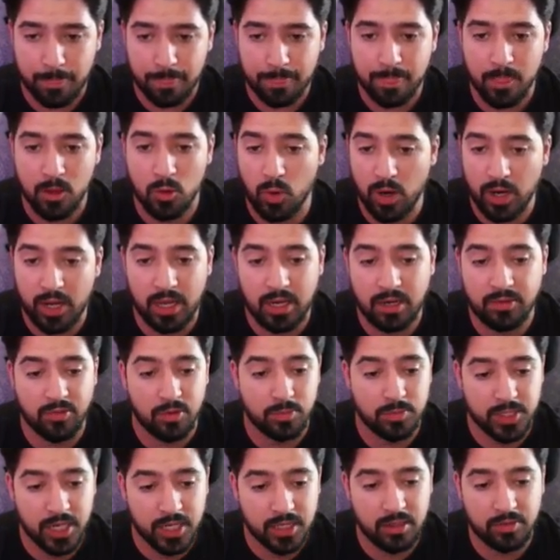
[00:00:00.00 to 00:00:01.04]
what kind of
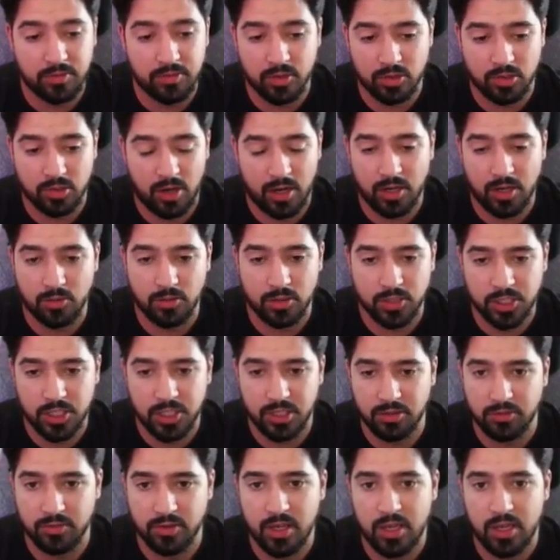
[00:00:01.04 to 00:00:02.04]
objective you're trying to achieve.